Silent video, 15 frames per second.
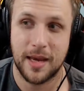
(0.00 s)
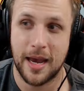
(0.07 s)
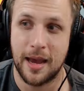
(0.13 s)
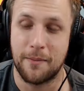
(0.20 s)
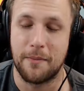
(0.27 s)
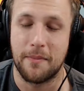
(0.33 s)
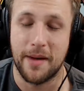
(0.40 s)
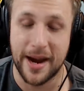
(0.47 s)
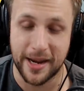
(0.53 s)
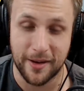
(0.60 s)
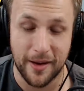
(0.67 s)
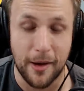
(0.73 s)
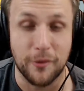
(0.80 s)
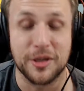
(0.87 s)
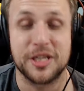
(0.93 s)
And
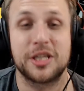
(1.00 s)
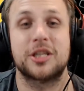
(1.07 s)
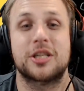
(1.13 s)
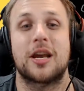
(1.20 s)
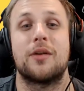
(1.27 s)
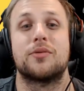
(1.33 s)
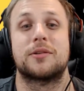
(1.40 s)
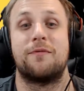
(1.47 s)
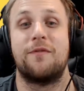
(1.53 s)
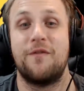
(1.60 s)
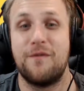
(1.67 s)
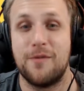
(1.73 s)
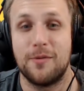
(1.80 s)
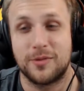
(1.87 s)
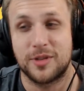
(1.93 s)
it was
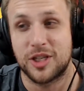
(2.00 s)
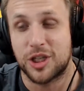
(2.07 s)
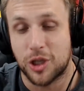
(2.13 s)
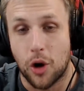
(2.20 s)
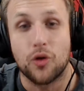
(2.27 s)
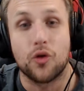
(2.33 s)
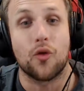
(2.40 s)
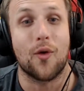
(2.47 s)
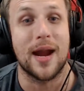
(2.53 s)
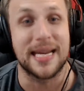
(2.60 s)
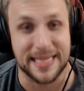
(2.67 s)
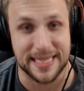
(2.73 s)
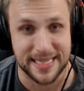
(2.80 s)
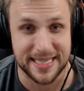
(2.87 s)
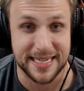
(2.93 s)
so
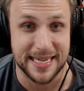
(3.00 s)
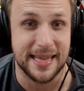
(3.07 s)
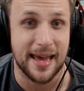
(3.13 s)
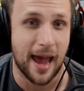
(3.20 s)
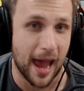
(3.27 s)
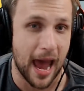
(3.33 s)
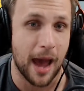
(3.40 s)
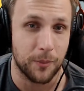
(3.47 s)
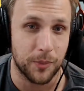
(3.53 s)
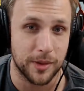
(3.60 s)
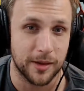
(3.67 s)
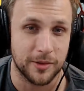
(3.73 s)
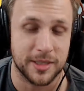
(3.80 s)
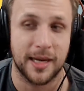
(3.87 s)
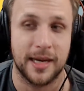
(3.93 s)
great to see that happen.
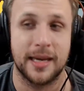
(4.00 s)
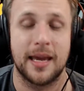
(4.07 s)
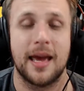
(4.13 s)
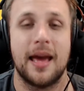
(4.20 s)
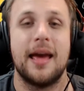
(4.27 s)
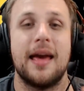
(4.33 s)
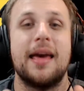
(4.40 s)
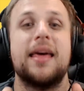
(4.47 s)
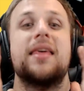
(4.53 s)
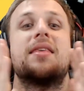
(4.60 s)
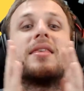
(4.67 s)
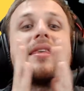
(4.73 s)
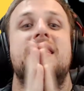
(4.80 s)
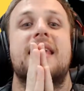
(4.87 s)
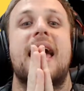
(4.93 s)
It was like,
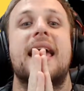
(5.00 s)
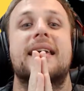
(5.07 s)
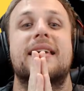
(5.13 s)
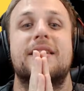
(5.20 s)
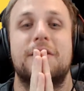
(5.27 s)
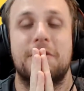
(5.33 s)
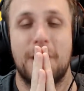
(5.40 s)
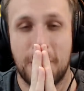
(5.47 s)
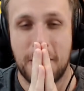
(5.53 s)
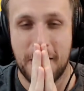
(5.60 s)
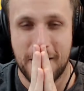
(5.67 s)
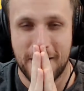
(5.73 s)
thank you.